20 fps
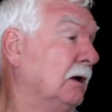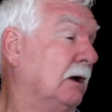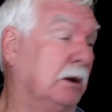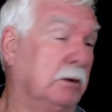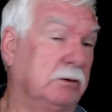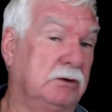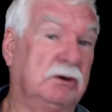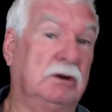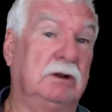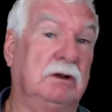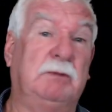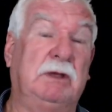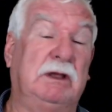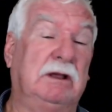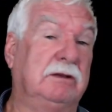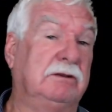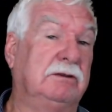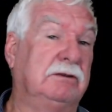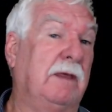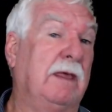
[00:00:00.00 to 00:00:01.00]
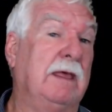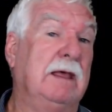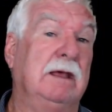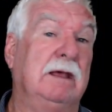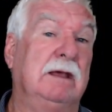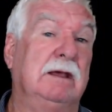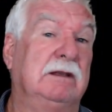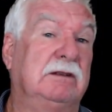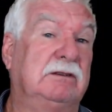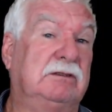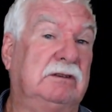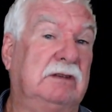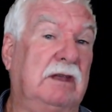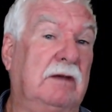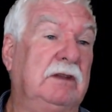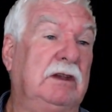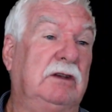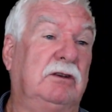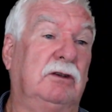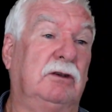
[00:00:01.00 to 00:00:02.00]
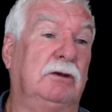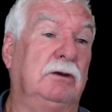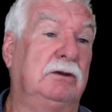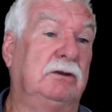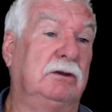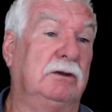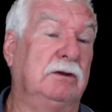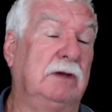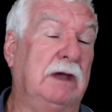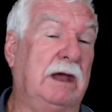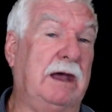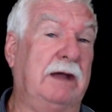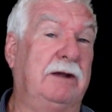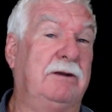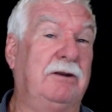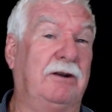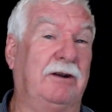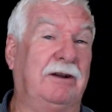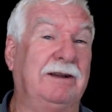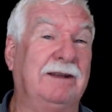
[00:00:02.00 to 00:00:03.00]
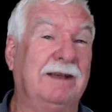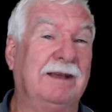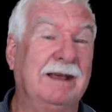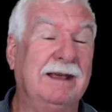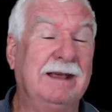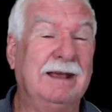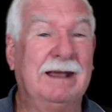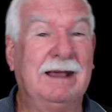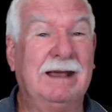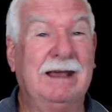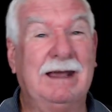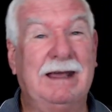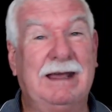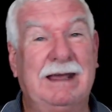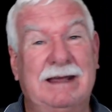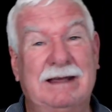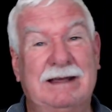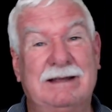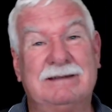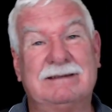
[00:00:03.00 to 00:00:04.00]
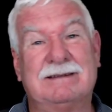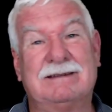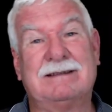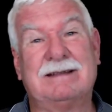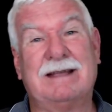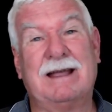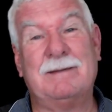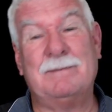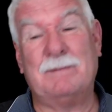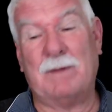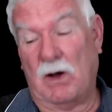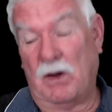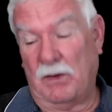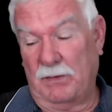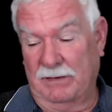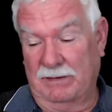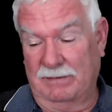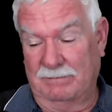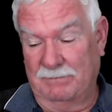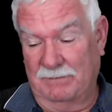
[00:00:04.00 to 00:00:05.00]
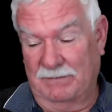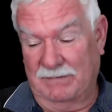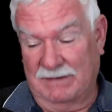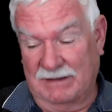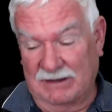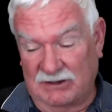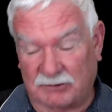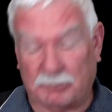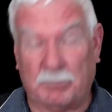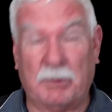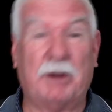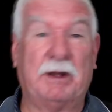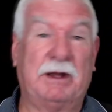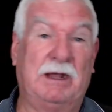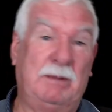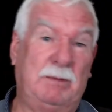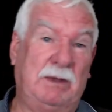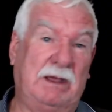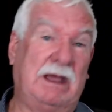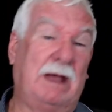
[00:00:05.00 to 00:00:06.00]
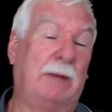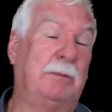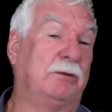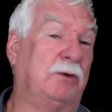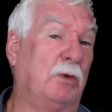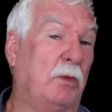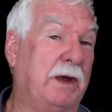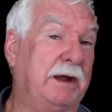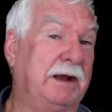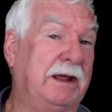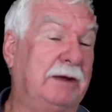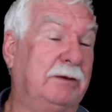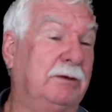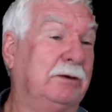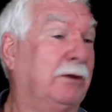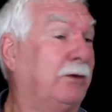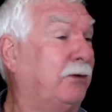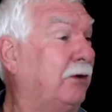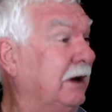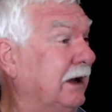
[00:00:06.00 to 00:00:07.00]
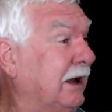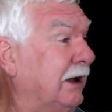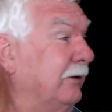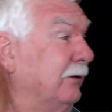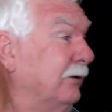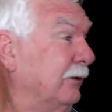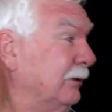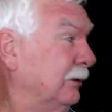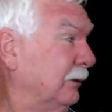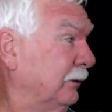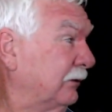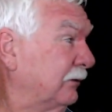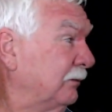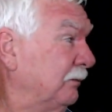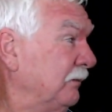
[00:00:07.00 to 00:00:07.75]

I'll shoot because 72-200 is on this body becomes a 100-300, of course.